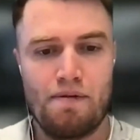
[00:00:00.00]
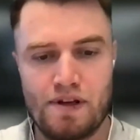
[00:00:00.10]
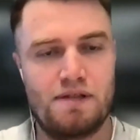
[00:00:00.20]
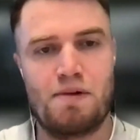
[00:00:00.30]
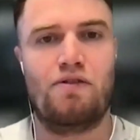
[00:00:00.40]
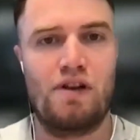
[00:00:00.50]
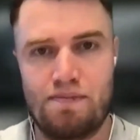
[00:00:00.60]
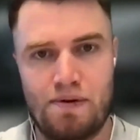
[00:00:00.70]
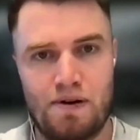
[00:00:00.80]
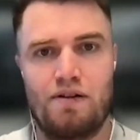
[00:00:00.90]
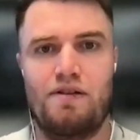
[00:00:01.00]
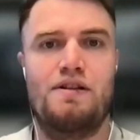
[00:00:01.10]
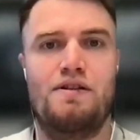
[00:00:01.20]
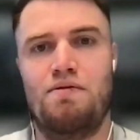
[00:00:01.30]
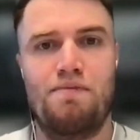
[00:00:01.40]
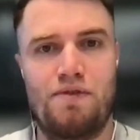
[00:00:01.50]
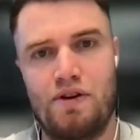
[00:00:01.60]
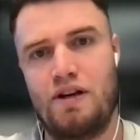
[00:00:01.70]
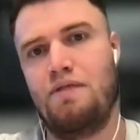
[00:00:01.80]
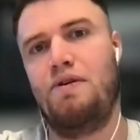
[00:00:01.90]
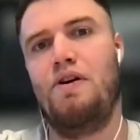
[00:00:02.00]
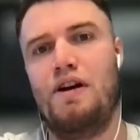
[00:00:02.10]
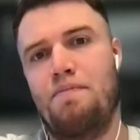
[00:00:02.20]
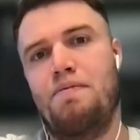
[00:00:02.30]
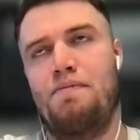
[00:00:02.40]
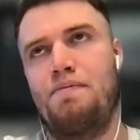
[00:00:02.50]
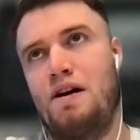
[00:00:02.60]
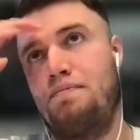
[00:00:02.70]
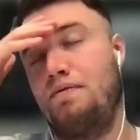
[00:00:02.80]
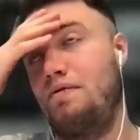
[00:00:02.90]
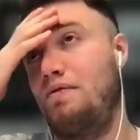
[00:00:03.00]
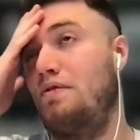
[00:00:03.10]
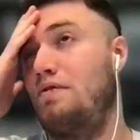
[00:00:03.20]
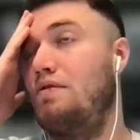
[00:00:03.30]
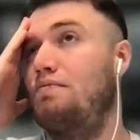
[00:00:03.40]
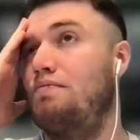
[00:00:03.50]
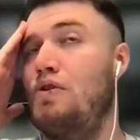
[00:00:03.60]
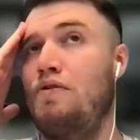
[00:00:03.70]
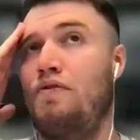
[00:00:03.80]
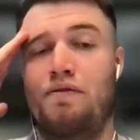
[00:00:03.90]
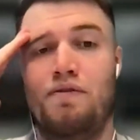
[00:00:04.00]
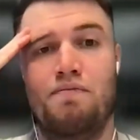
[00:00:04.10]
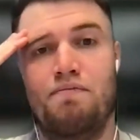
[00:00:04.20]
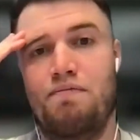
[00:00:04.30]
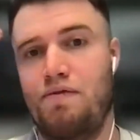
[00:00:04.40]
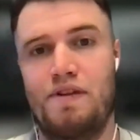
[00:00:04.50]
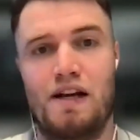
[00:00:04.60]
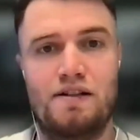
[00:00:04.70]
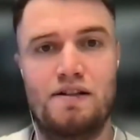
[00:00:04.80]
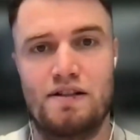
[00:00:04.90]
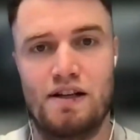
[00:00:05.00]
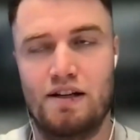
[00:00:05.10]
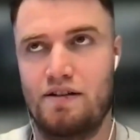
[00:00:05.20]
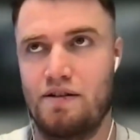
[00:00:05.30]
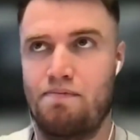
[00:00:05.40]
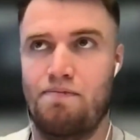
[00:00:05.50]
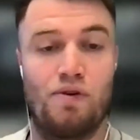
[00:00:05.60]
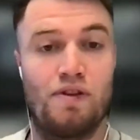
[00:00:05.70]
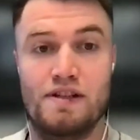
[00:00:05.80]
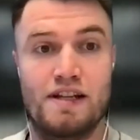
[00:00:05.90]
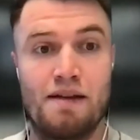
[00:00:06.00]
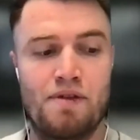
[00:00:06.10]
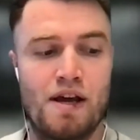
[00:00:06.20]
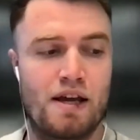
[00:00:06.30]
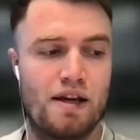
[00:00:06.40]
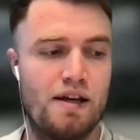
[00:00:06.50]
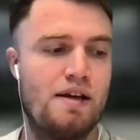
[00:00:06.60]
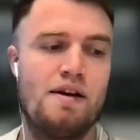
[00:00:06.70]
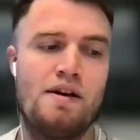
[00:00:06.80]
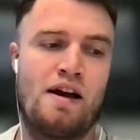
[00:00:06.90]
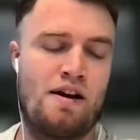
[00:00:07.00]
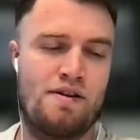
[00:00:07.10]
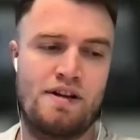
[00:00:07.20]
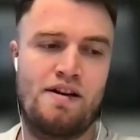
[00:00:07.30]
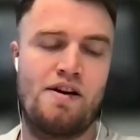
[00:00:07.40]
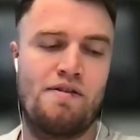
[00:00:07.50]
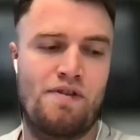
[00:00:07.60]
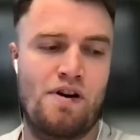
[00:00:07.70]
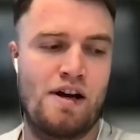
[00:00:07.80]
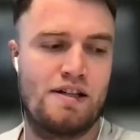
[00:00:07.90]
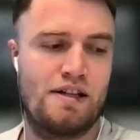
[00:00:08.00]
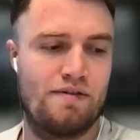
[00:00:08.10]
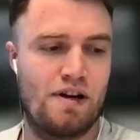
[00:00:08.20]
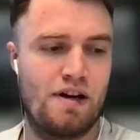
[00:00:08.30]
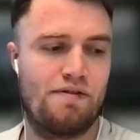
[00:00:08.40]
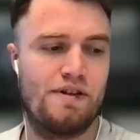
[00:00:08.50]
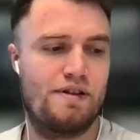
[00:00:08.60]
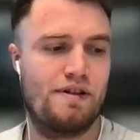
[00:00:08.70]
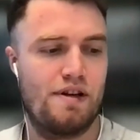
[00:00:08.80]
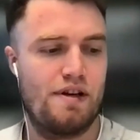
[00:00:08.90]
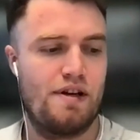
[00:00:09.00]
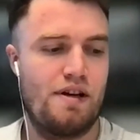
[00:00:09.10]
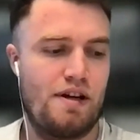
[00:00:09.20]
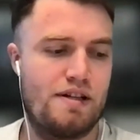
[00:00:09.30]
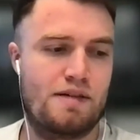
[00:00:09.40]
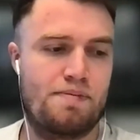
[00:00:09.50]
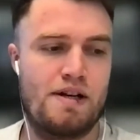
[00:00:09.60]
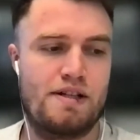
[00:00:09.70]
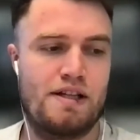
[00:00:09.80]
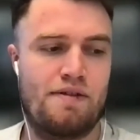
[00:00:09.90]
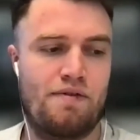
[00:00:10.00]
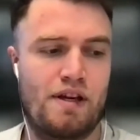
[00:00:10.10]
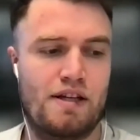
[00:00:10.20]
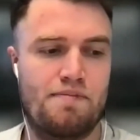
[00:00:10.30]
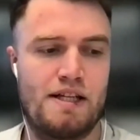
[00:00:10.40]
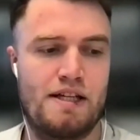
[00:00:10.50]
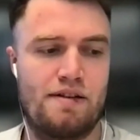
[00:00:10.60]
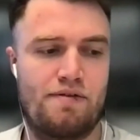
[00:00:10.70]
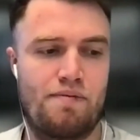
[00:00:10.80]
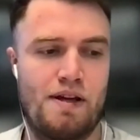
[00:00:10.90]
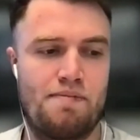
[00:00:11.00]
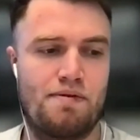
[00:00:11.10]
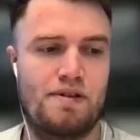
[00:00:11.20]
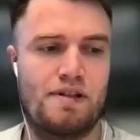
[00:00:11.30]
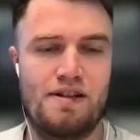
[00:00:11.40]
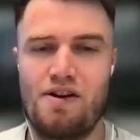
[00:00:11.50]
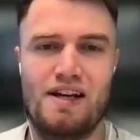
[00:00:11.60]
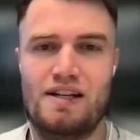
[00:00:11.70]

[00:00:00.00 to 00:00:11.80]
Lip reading: this is my career path. This is what I'm doing. I'm going up and up and up, or moving from sector to sector, doing the same thing. And I was like, no, the variety of life is experiencing different things, meeting different people, because that's the only